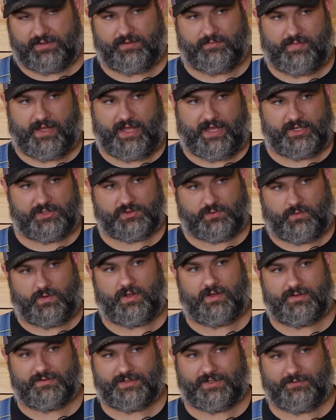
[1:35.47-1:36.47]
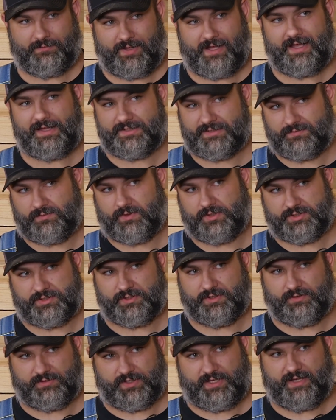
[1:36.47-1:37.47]
the mash quality-wise is what
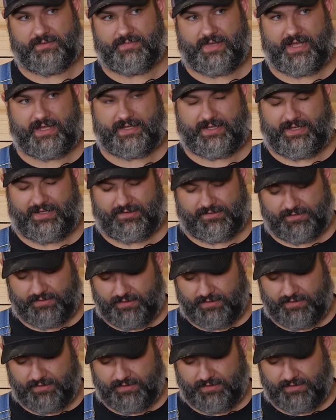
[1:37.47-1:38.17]
you're going to get back out.